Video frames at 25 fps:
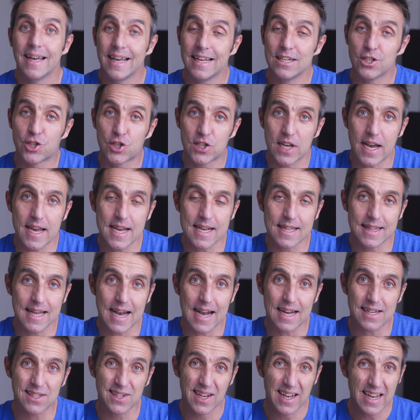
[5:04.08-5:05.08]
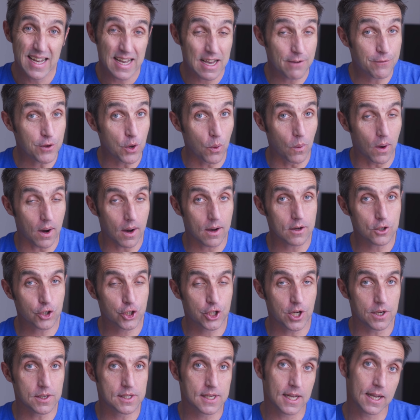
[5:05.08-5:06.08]
In saying that, if you are
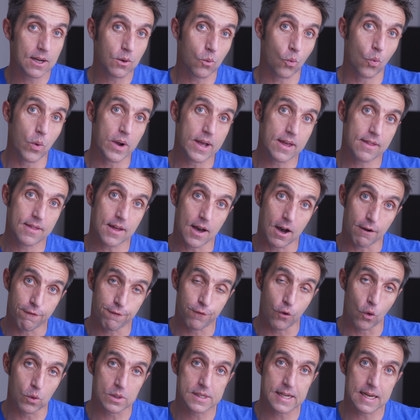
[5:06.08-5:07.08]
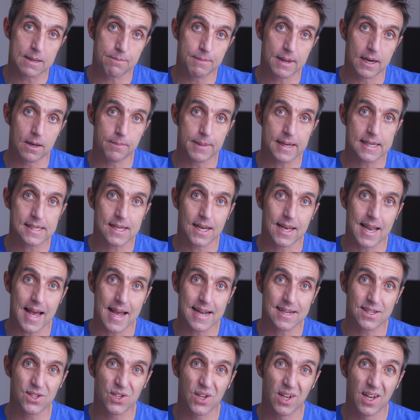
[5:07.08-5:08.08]
shooting with a 14mm
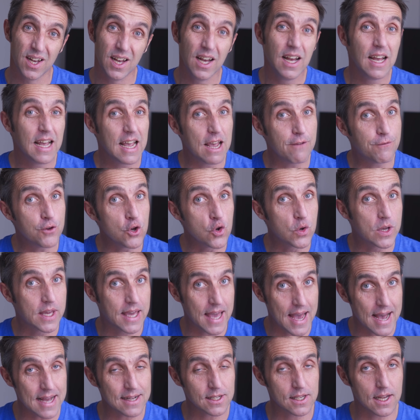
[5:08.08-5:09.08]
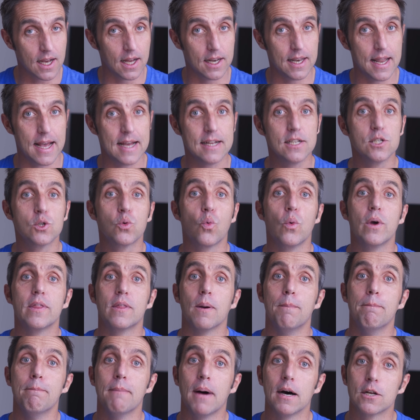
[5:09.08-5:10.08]
lens, if you get a lens with
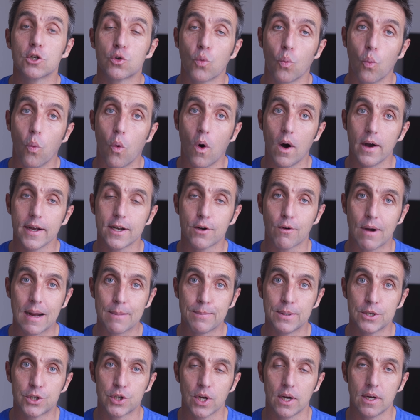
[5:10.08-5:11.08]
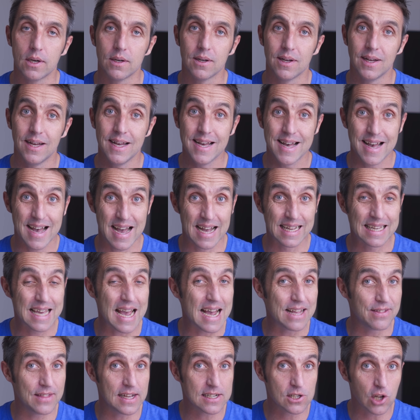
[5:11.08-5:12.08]
a much wider aperture,
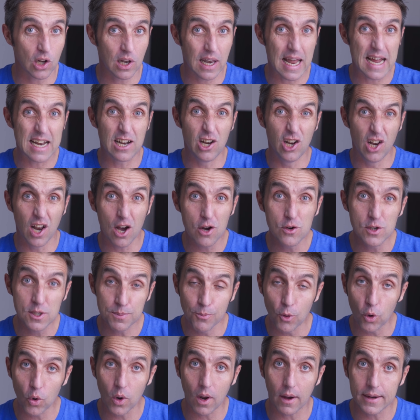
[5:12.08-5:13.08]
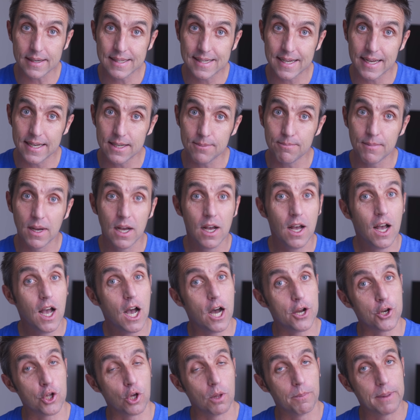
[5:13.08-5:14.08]
again, this will let loads more light in
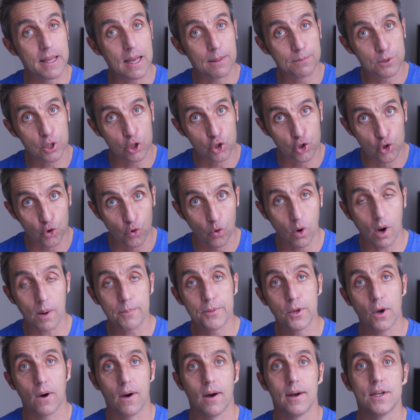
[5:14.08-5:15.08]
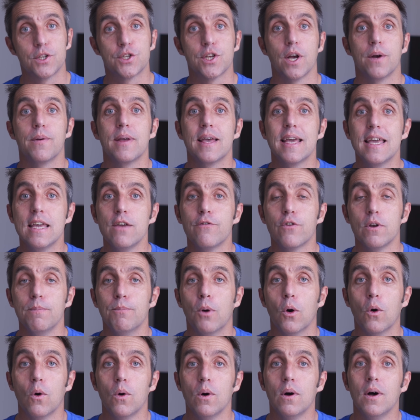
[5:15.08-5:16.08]
and you'll be able to drop your ISO even
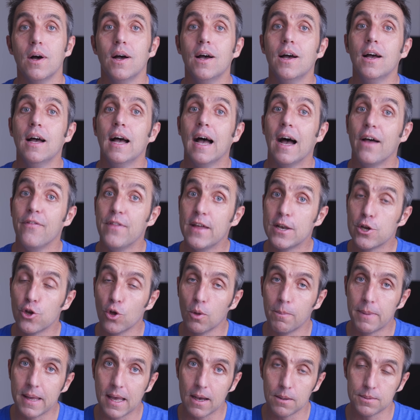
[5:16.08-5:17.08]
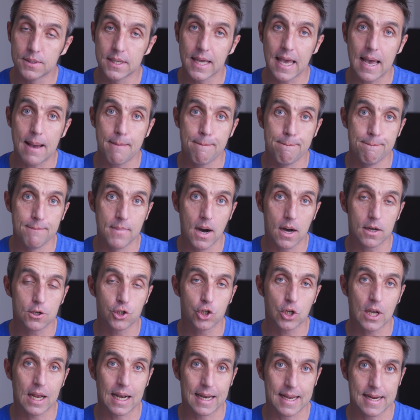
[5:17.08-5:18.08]
more and then you'll be able to get
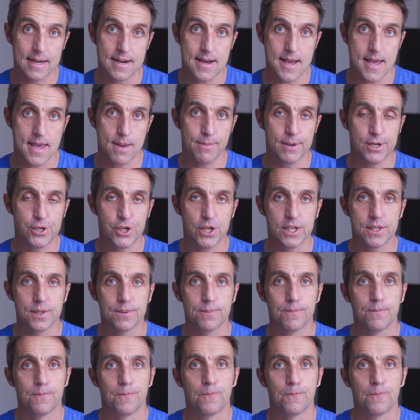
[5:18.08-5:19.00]
much cleaner images.